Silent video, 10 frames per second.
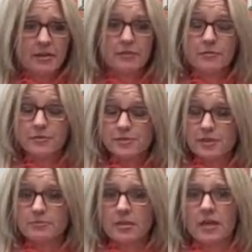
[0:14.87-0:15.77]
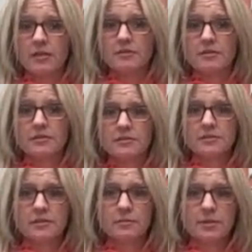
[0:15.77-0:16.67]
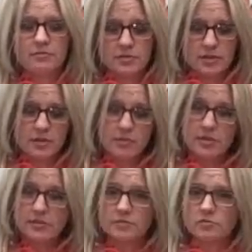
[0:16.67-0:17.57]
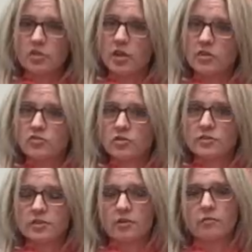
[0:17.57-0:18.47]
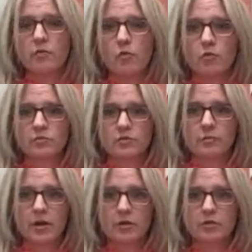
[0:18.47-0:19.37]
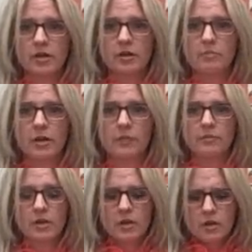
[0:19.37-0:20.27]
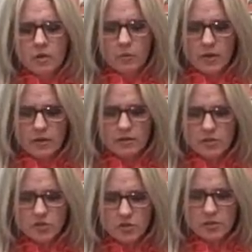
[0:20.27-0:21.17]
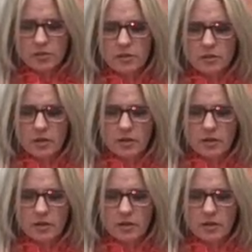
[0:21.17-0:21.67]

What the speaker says: The first update is that we've decided to make some changes in our forms and record keeping. We initially